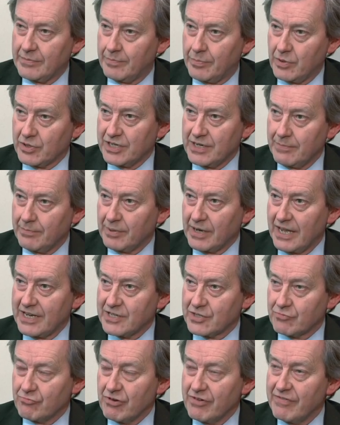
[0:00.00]
put in
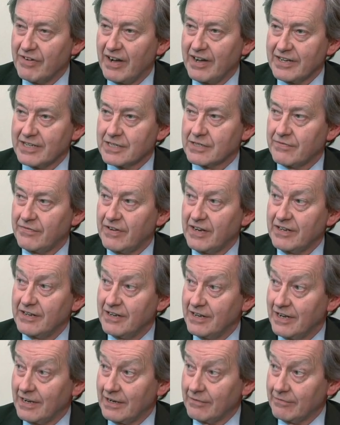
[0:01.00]
place revised
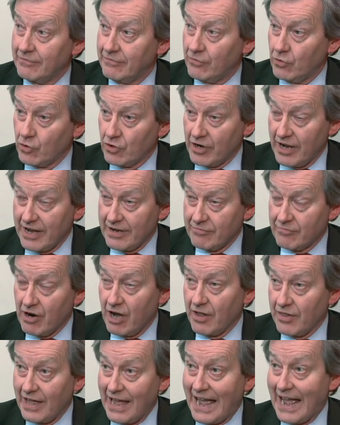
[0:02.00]
funding for a rather